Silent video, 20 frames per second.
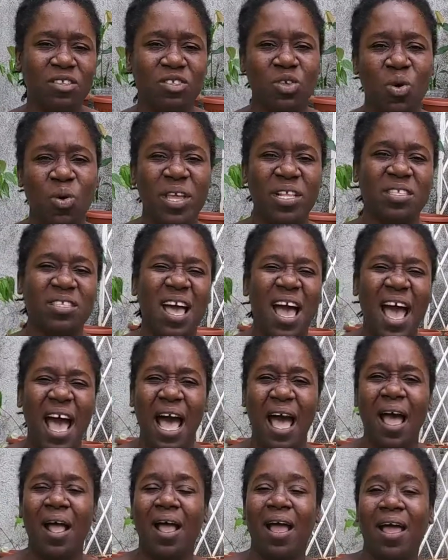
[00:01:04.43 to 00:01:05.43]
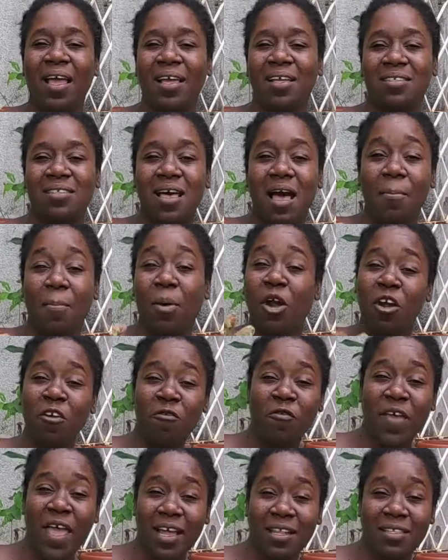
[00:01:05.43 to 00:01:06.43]
So it's a
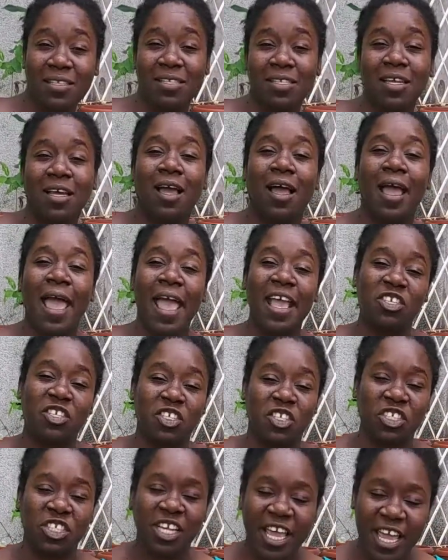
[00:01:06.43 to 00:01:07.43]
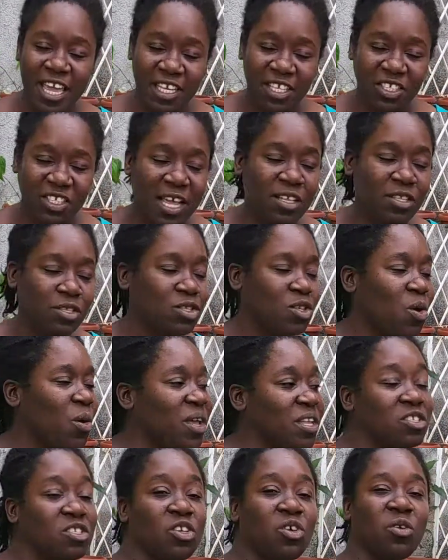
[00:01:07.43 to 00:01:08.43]
perfect exchange, and so
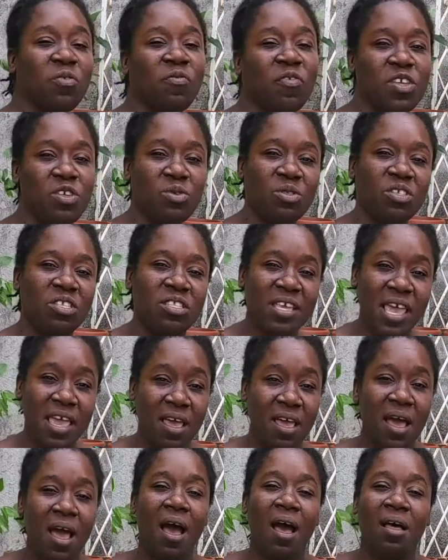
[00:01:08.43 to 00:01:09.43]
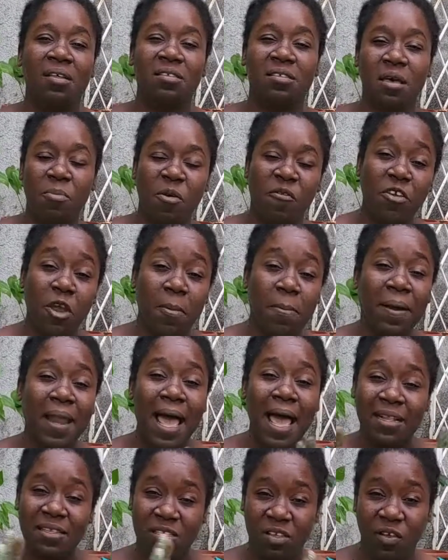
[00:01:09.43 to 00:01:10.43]
it's good for you to take some of your
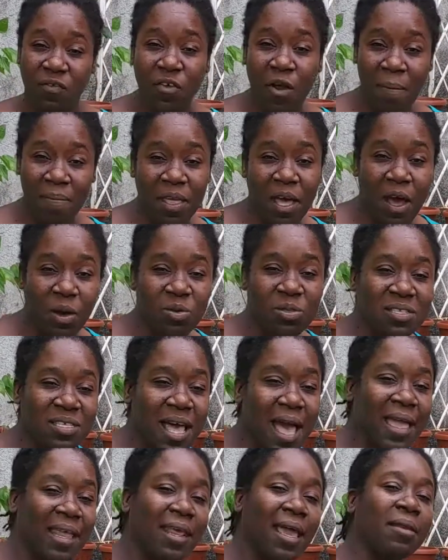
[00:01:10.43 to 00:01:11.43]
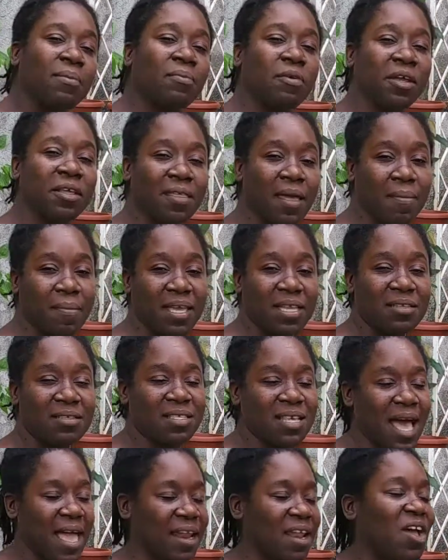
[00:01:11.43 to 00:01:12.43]
plants from the outside and bring them
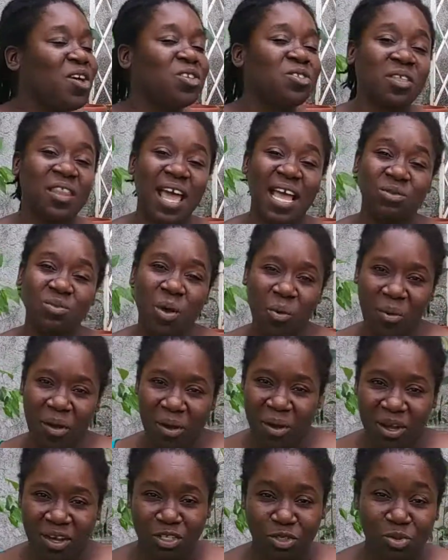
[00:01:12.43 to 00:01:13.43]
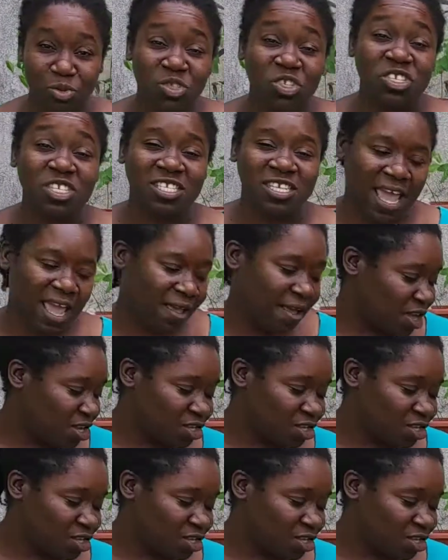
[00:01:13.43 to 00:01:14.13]
inside. So that's what we're going to do today.